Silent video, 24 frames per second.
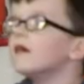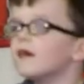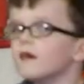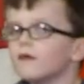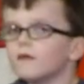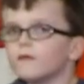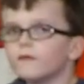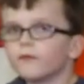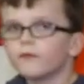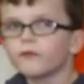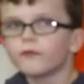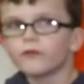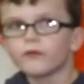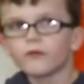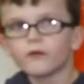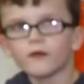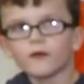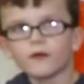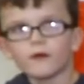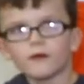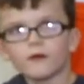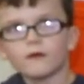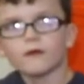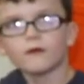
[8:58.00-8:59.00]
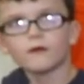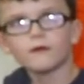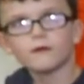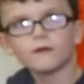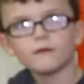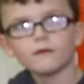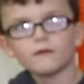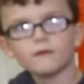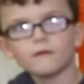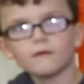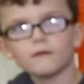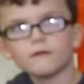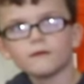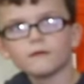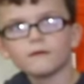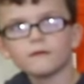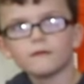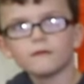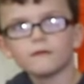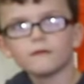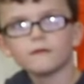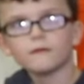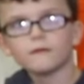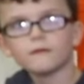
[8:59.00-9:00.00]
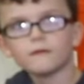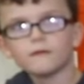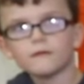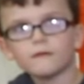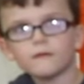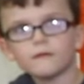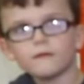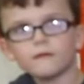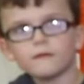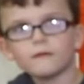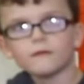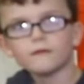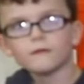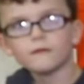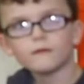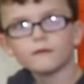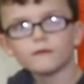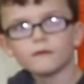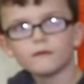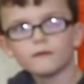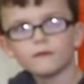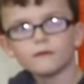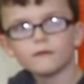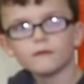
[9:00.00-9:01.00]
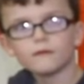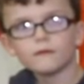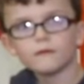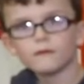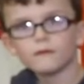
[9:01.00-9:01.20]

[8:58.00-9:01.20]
(silent)